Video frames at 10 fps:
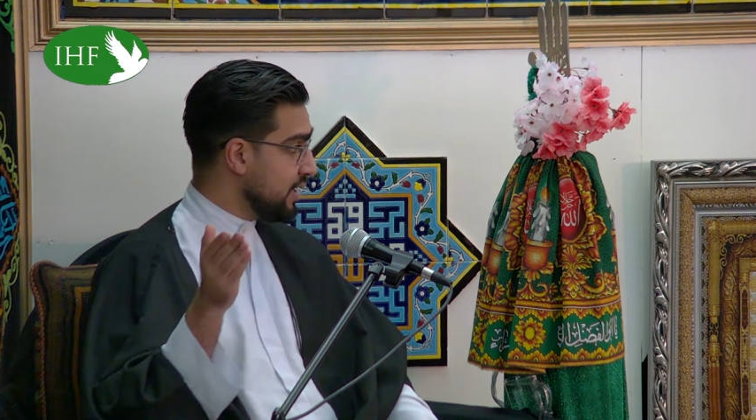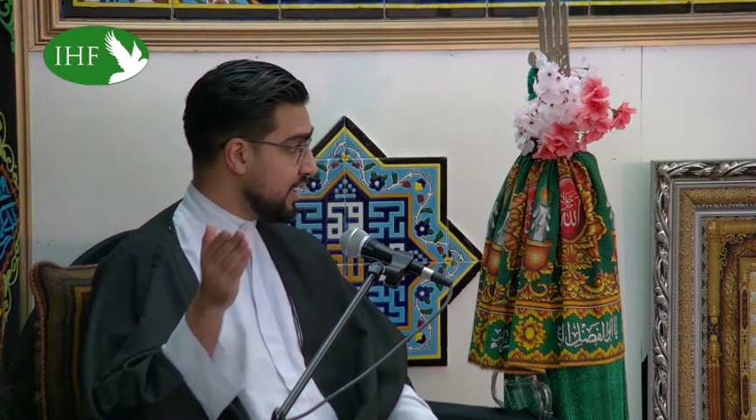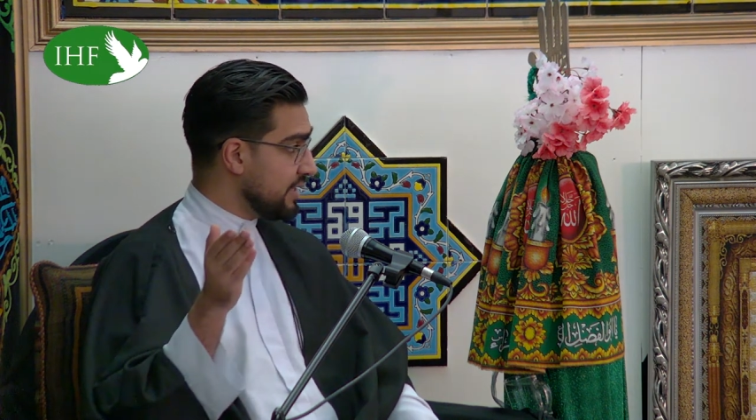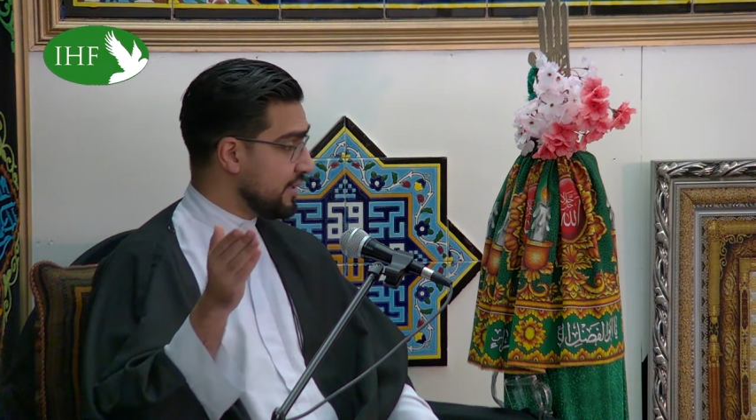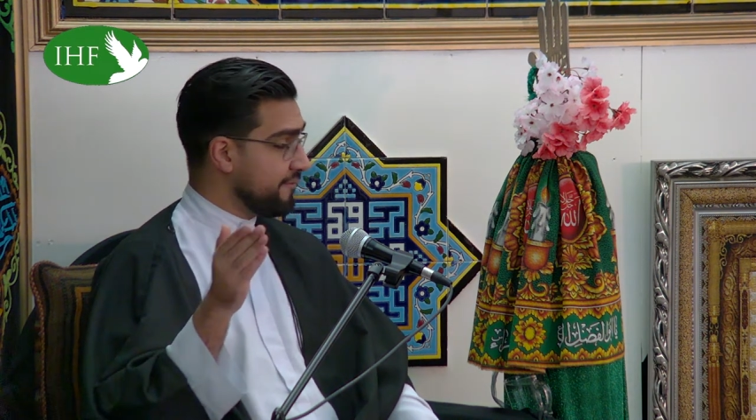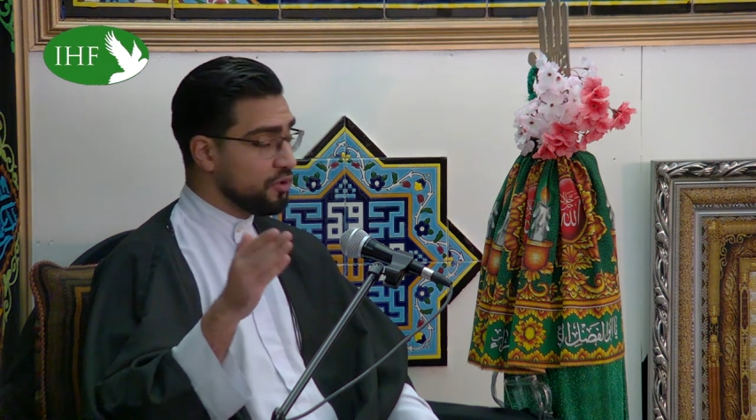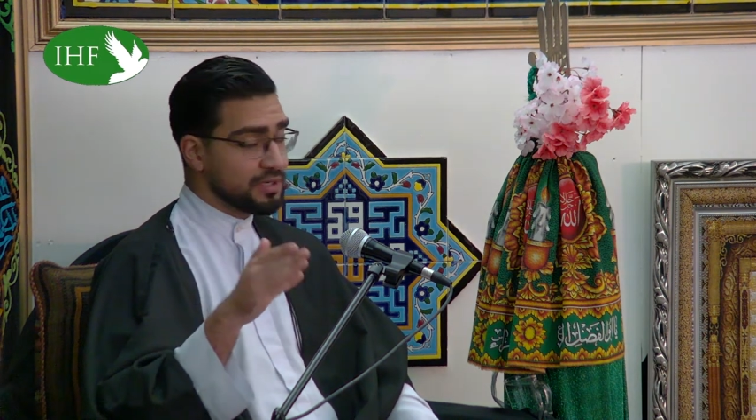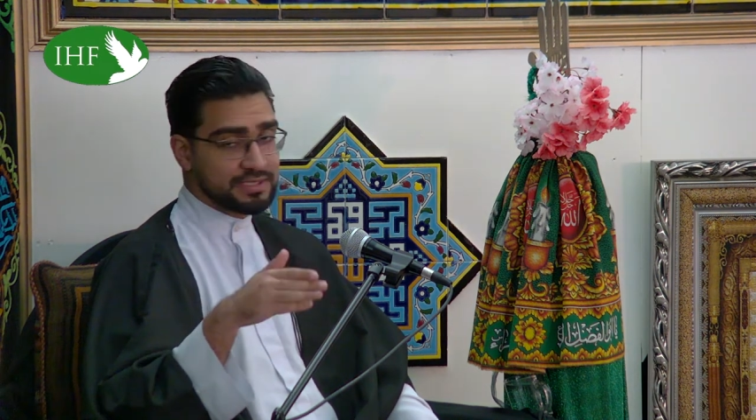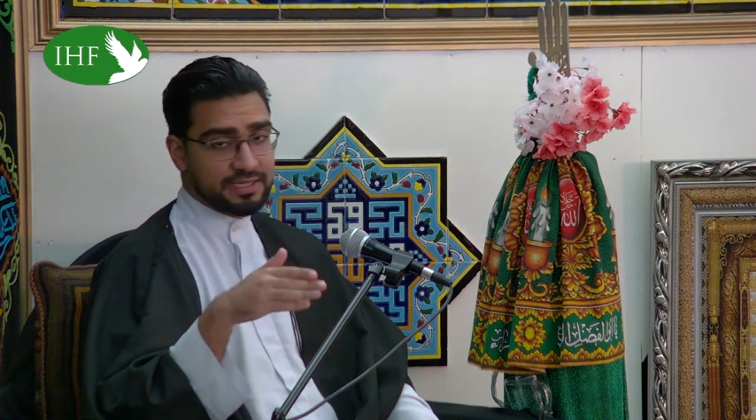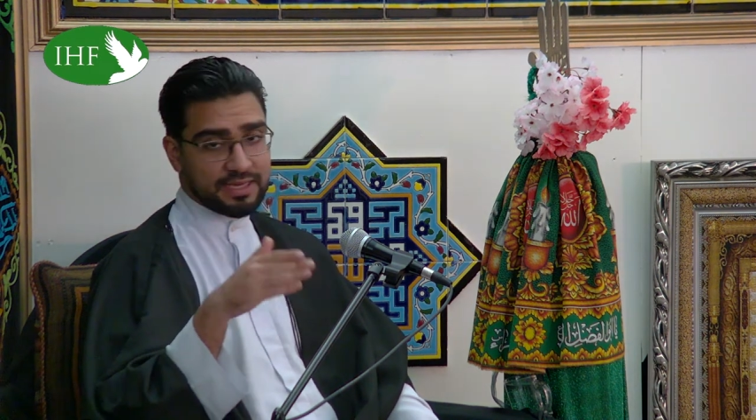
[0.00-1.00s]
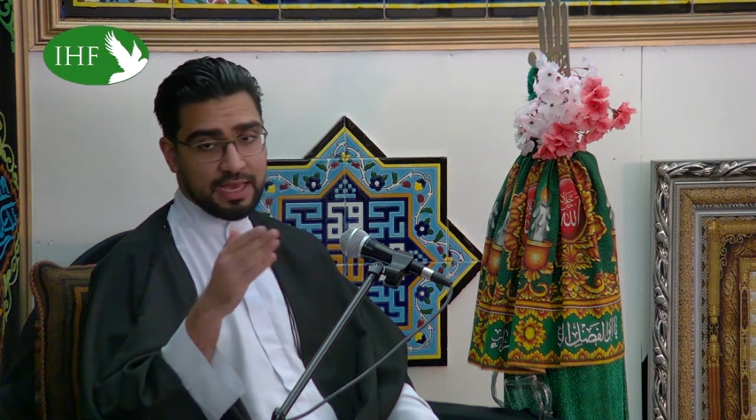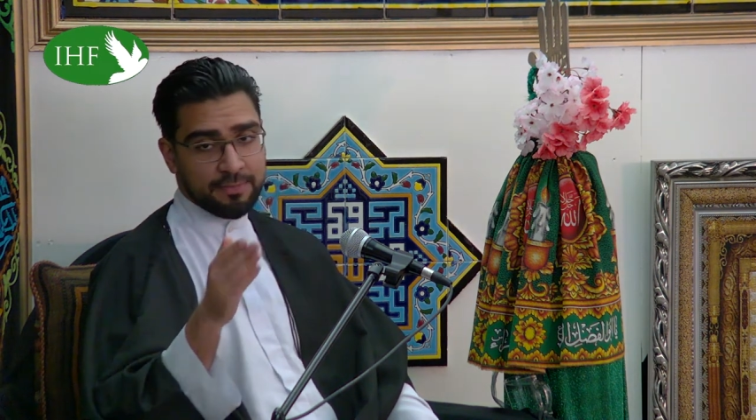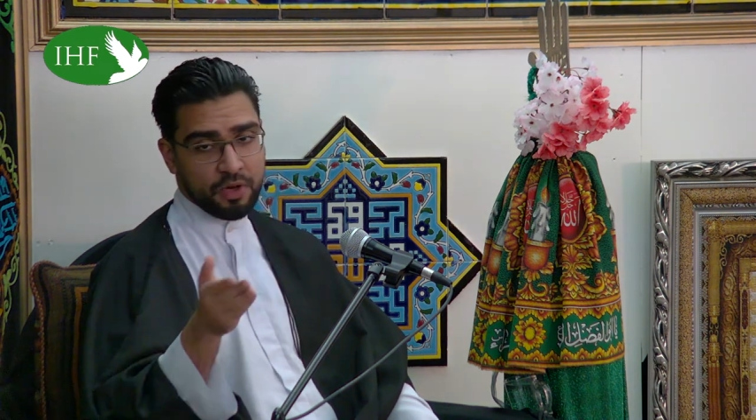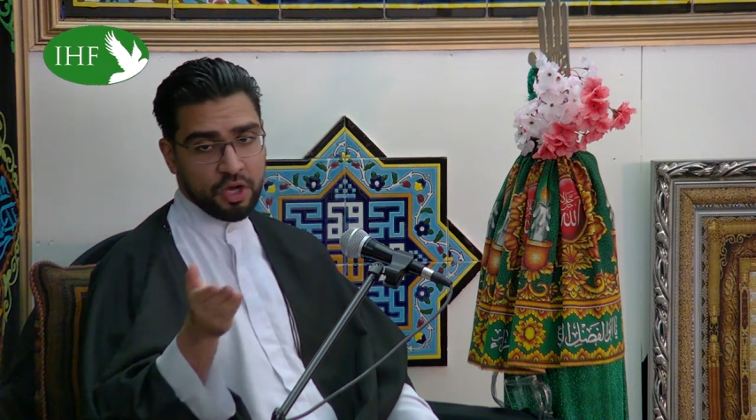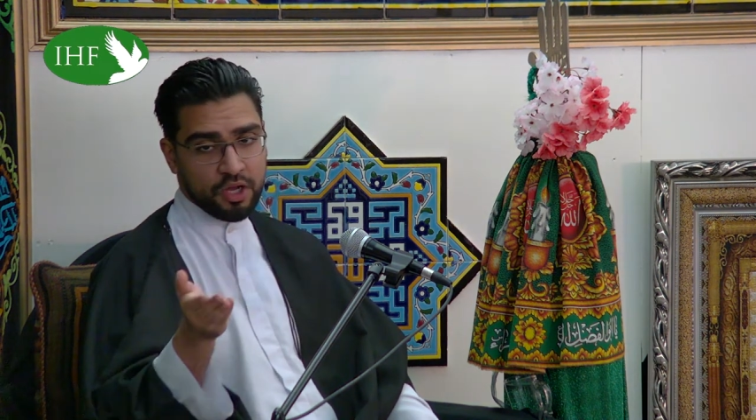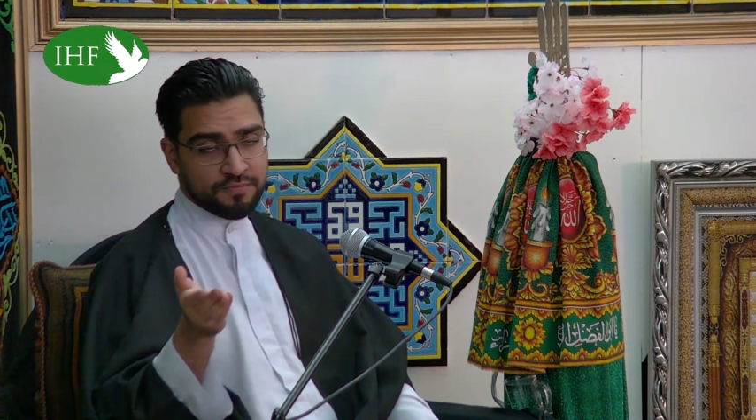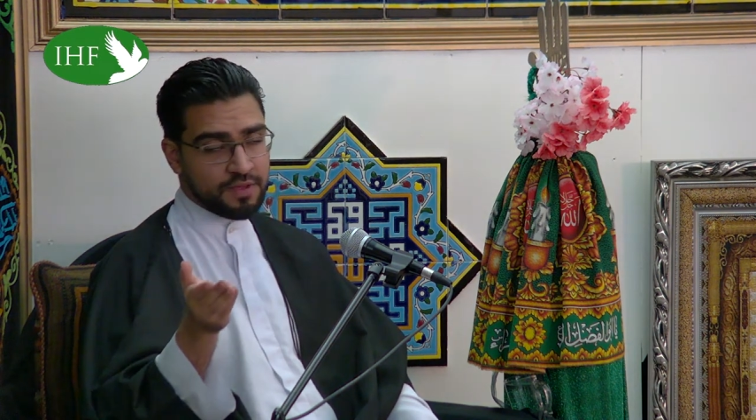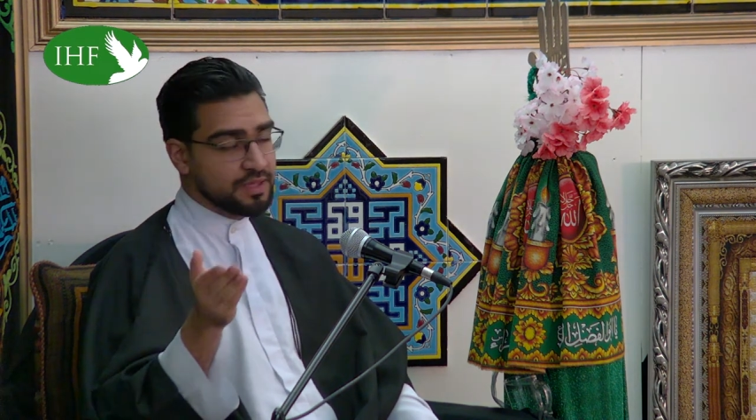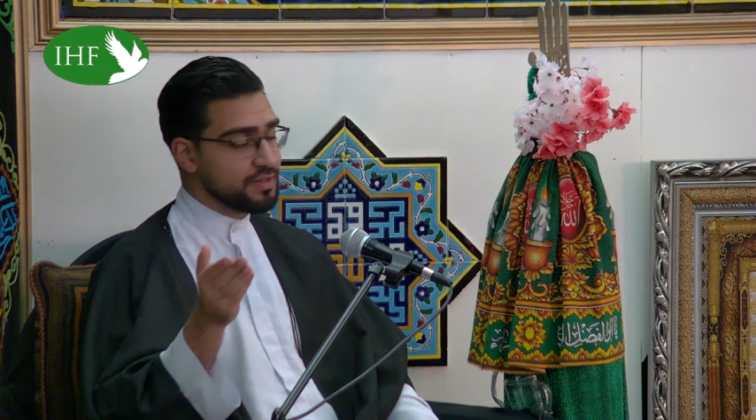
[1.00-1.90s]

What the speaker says: and they fall into the camp of